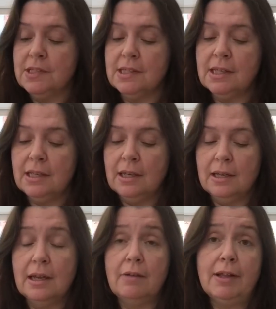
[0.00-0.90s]
see
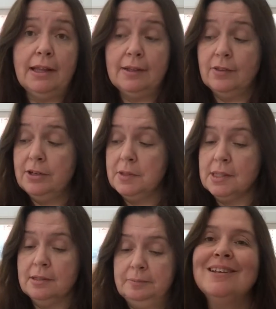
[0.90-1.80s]
how I like those.
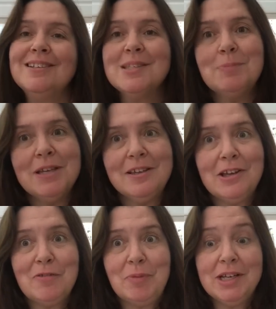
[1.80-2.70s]
And
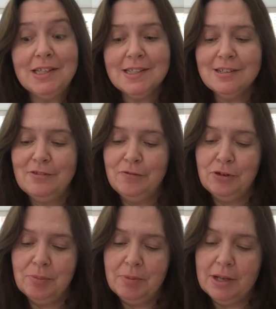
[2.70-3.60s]
speaking of buying stuff
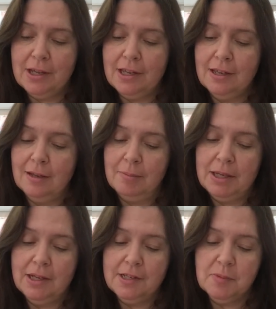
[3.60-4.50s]
for my,
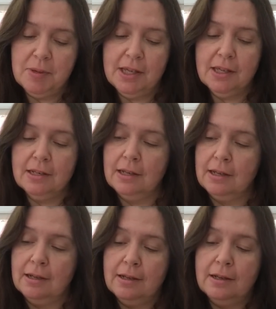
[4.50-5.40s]
my husband,
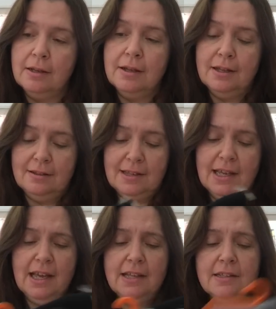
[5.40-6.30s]
uh,
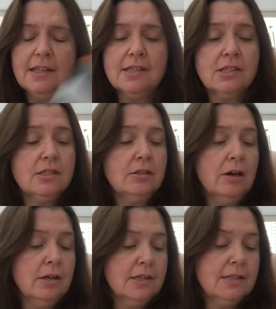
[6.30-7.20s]
they had these
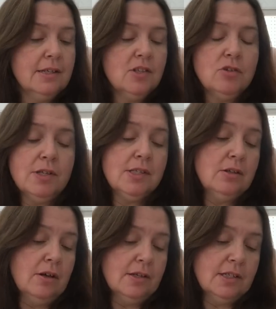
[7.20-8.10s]
socks, these dress
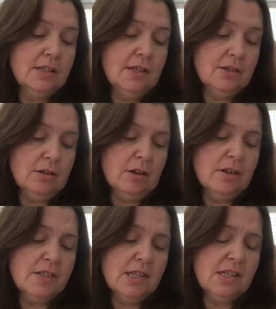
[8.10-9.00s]
socks. These
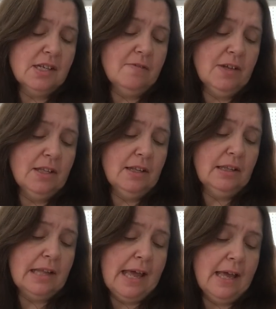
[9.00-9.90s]
are Steven
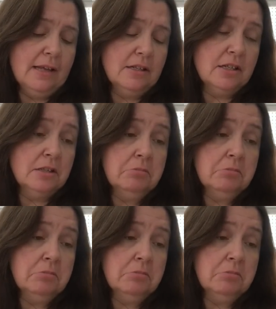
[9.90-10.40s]
Land